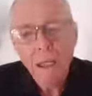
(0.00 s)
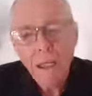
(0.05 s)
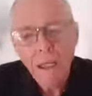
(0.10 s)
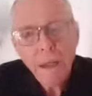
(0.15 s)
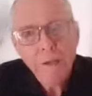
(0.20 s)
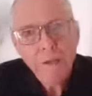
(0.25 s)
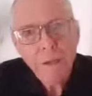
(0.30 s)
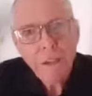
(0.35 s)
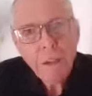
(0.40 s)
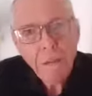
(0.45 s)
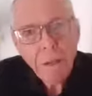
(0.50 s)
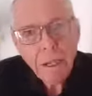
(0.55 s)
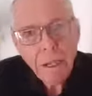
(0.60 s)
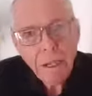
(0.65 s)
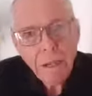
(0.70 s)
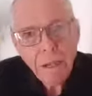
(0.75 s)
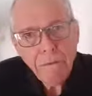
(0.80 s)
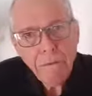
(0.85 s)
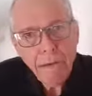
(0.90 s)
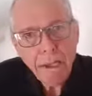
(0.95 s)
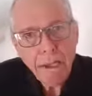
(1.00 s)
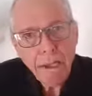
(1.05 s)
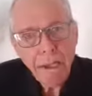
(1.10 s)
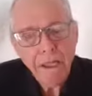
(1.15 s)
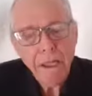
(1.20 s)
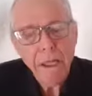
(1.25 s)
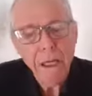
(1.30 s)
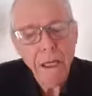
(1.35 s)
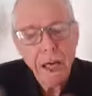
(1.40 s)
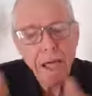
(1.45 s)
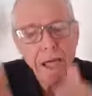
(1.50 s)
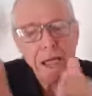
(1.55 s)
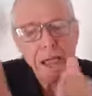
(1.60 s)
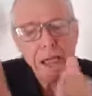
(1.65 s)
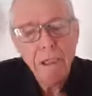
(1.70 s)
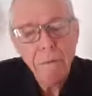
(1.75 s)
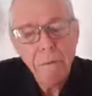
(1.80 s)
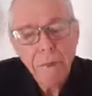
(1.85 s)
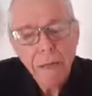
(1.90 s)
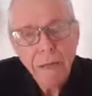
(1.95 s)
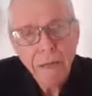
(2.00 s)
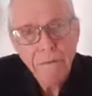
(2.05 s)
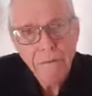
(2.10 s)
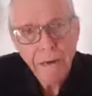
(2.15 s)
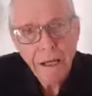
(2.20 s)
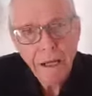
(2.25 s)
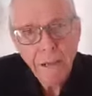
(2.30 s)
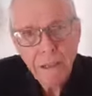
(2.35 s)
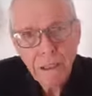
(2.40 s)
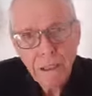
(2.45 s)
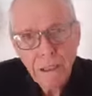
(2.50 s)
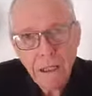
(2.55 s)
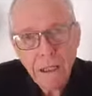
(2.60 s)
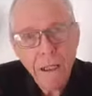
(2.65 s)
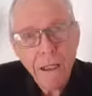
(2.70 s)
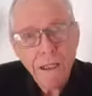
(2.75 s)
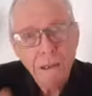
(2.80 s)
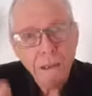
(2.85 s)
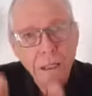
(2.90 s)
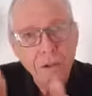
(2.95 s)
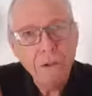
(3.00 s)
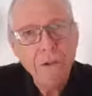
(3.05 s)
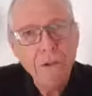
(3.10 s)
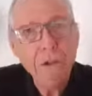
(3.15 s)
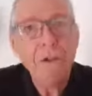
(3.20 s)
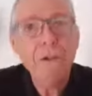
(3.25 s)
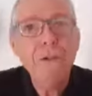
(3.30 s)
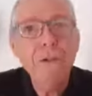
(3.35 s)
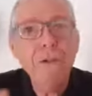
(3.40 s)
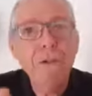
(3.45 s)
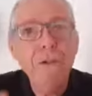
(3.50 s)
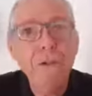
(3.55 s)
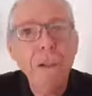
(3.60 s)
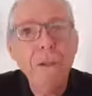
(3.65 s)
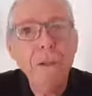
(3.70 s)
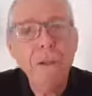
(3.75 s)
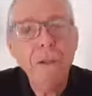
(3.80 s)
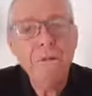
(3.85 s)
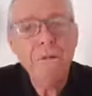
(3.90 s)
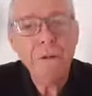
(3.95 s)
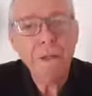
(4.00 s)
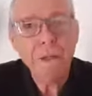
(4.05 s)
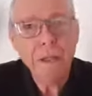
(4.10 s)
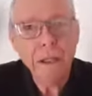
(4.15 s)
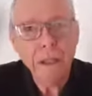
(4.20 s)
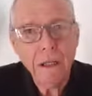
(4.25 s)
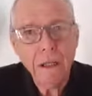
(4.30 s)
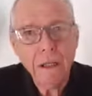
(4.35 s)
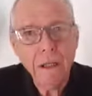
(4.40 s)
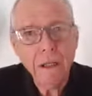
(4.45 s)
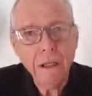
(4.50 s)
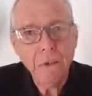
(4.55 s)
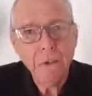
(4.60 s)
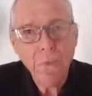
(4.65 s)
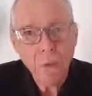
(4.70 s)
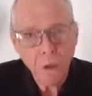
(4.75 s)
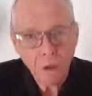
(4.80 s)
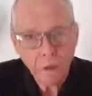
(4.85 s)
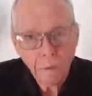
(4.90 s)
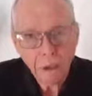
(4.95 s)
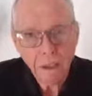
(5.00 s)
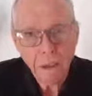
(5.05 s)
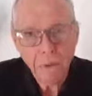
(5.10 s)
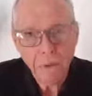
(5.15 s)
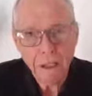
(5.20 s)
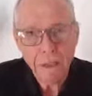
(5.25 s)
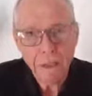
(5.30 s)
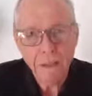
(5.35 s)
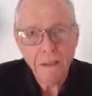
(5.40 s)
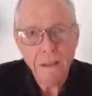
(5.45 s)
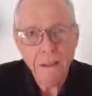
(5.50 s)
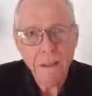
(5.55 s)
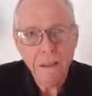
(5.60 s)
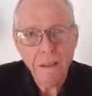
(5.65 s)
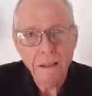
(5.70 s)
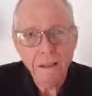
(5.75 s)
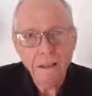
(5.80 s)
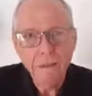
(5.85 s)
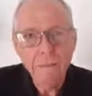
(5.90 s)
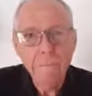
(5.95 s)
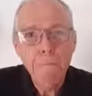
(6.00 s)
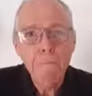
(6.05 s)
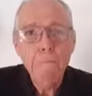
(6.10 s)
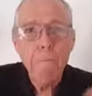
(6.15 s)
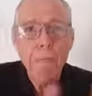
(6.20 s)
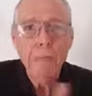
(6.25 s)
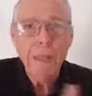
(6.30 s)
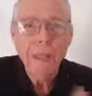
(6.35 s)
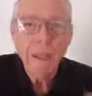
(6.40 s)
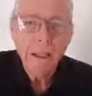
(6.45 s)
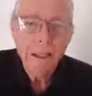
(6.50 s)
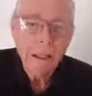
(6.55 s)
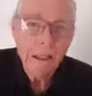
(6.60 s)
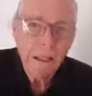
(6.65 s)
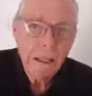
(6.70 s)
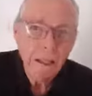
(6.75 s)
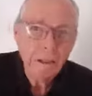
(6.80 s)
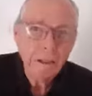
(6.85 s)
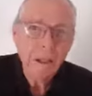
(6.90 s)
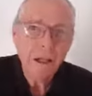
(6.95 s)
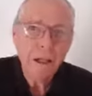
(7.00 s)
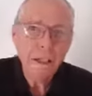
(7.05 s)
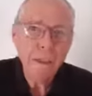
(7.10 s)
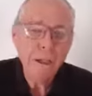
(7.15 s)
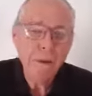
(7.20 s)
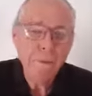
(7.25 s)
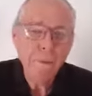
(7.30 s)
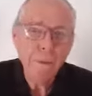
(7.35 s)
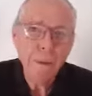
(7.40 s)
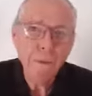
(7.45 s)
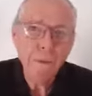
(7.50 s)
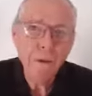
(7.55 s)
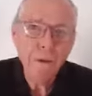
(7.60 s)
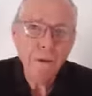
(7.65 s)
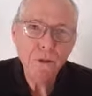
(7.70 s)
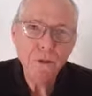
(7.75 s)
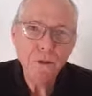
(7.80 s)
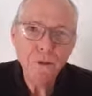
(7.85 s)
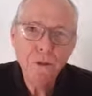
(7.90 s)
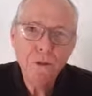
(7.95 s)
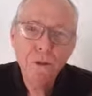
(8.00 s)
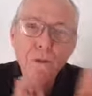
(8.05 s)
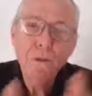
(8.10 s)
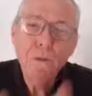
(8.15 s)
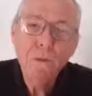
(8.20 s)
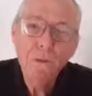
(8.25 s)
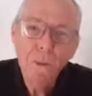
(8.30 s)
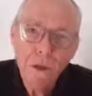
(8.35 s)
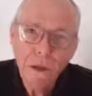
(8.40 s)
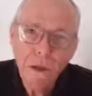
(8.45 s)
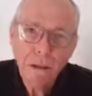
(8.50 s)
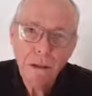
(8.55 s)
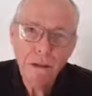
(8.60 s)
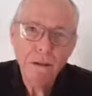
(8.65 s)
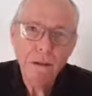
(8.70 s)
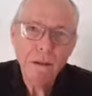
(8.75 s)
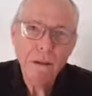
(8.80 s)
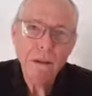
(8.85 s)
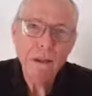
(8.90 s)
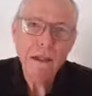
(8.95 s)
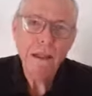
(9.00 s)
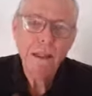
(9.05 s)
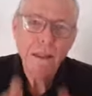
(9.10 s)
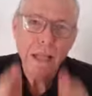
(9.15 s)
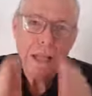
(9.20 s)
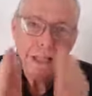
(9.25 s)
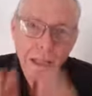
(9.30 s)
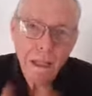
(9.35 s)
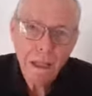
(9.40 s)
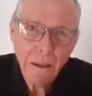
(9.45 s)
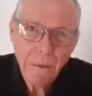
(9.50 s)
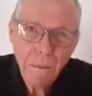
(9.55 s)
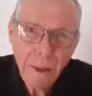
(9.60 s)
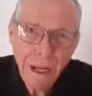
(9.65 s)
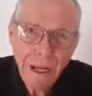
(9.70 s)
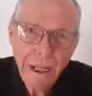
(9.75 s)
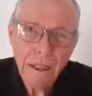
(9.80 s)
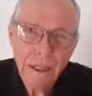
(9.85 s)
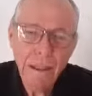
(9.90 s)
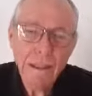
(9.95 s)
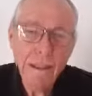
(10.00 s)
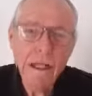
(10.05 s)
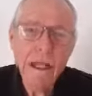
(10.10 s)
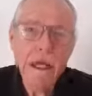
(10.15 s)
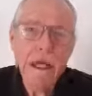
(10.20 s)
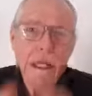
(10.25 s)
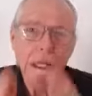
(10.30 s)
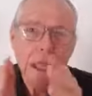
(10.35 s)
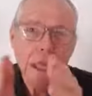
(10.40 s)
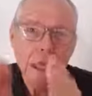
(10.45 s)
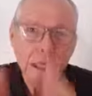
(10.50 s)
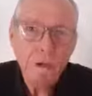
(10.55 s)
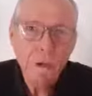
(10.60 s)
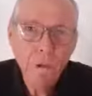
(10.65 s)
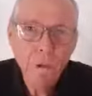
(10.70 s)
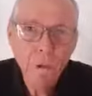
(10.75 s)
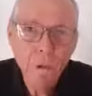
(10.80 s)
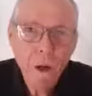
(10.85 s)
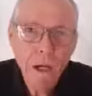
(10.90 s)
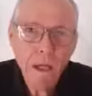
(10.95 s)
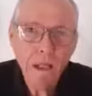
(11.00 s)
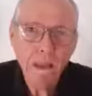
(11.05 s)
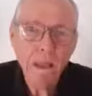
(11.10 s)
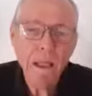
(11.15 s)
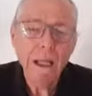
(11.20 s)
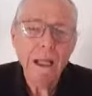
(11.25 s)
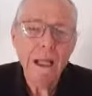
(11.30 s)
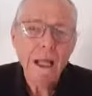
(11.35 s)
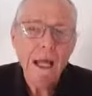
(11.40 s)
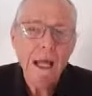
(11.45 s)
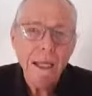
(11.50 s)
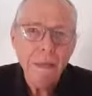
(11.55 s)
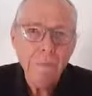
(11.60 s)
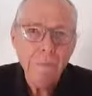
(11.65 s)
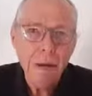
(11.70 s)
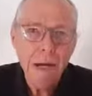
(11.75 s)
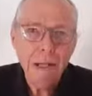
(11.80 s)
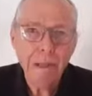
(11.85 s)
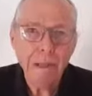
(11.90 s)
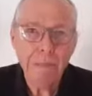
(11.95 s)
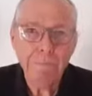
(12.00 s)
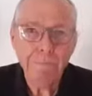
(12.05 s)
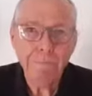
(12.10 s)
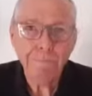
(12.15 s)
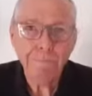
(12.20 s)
If it's to make a living and it's to become famous, then you've got to do things differently than what you've been doing it. The things that I tell people to do work. They sell paintings, they do well, and they make it.